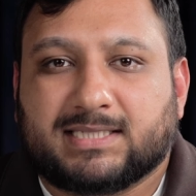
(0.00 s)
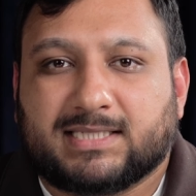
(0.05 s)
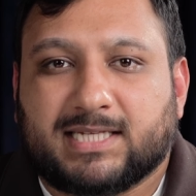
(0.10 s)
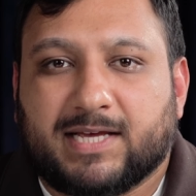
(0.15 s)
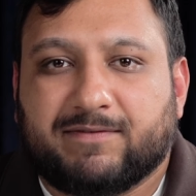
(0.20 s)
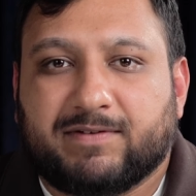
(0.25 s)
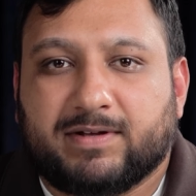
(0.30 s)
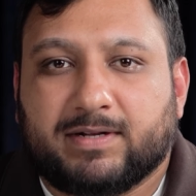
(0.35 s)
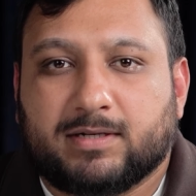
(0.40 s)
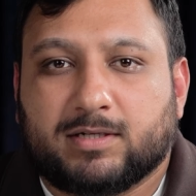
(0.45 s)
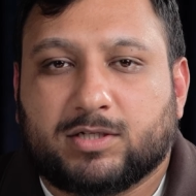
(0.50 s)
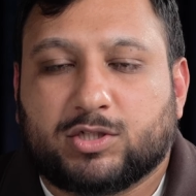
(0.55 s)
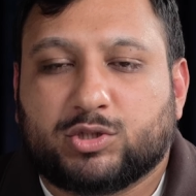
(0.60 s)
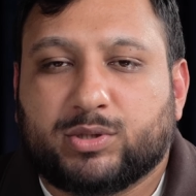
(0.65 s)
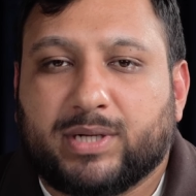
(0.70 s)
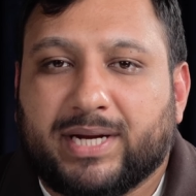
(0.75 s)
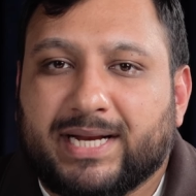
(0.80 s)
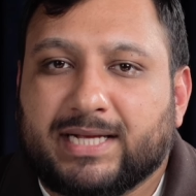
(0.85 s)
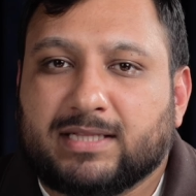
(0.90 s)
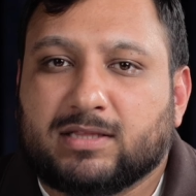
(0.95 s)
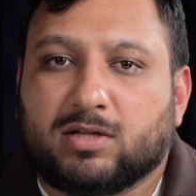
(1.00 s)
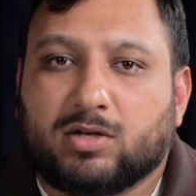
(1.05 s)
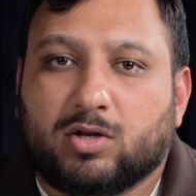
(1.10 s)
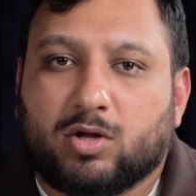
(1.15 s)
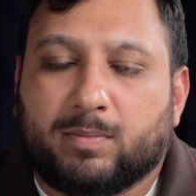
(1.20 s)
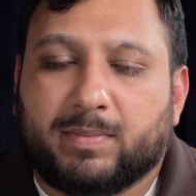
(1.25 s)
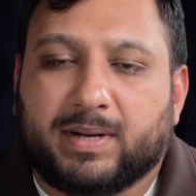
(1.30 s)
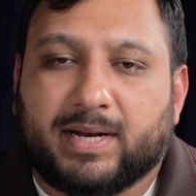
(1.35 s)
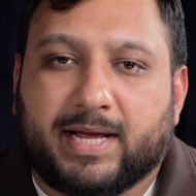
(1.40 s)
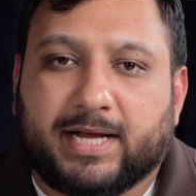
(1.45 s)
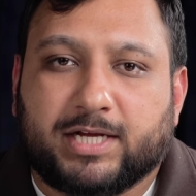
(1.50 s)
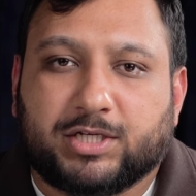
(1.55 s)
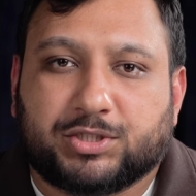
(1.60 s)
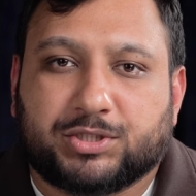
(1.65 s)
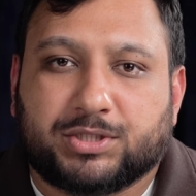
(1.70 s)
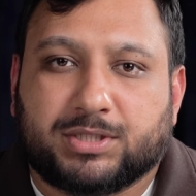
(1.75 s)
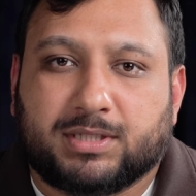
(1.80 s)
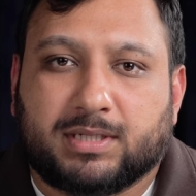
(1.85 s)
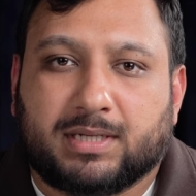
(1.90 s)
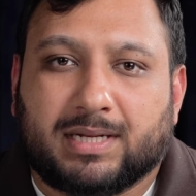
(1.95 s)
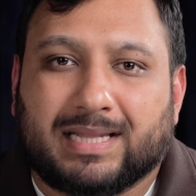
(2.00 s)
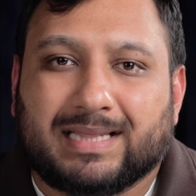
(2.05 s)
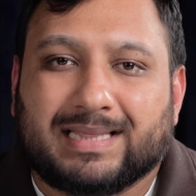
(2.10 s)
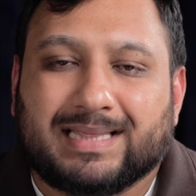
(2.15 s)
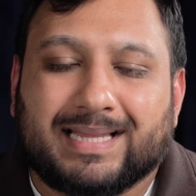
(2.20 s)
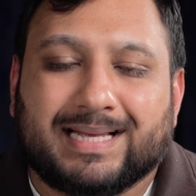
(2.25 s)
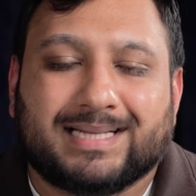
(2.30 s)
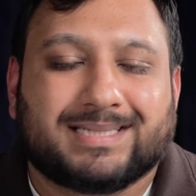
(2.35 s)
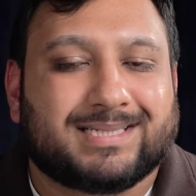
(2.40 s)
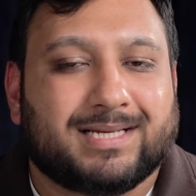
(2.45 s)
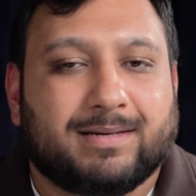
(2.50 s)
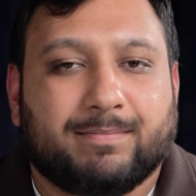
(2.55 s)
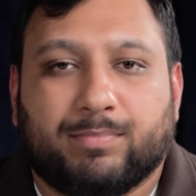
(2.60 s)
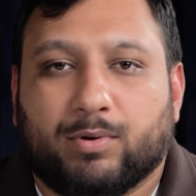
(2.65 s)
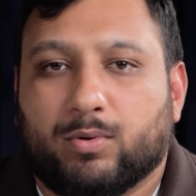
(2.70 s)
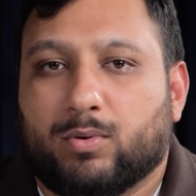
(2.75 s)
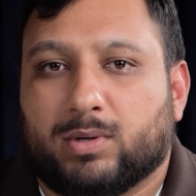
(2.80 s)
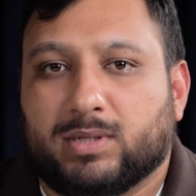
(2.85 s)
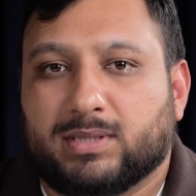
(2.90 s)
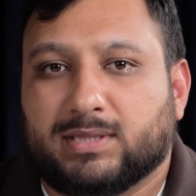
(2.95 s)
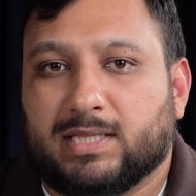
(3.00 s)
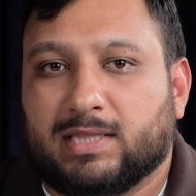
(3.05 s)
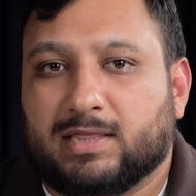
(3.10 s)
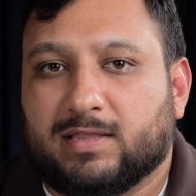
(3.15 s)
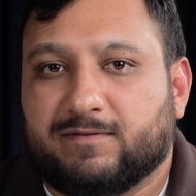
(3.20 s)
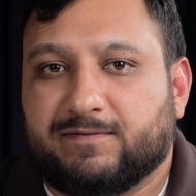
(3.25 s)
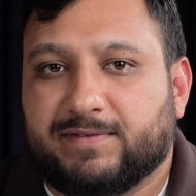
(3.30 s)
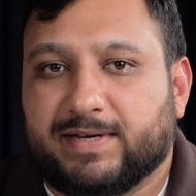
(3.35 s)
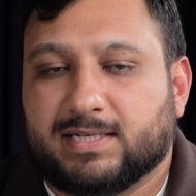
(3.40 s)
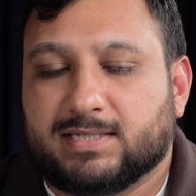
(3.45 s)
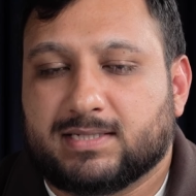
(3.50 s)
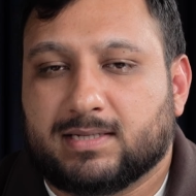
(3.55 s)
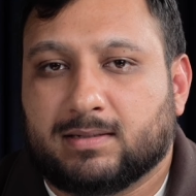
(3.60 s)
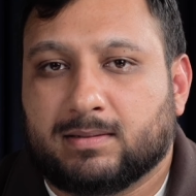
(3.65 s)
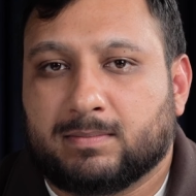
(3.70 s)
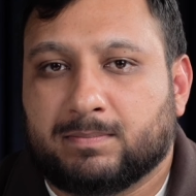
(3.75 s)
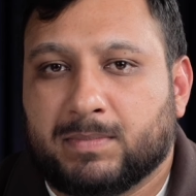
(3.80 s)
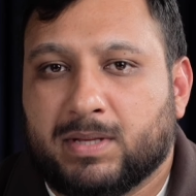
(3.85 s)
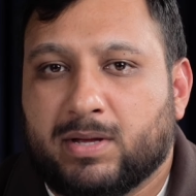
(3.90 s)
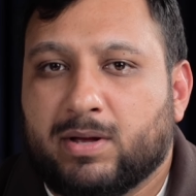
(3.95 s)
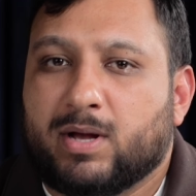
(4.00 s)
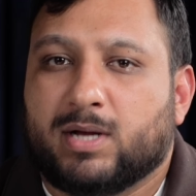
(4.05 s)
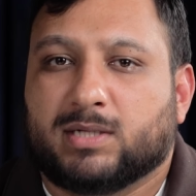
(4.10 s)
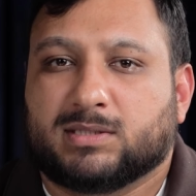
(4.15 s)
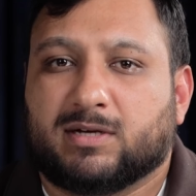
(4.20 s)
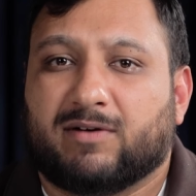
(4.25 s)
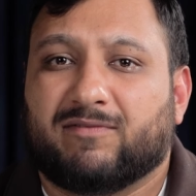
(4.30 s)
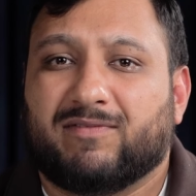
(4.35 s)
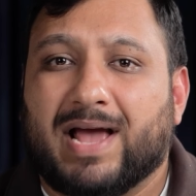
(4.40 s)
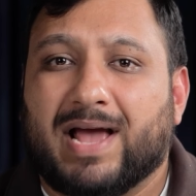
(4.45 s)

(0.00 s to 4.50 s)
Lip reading: 7, treating the nomination less important than the visa. So I've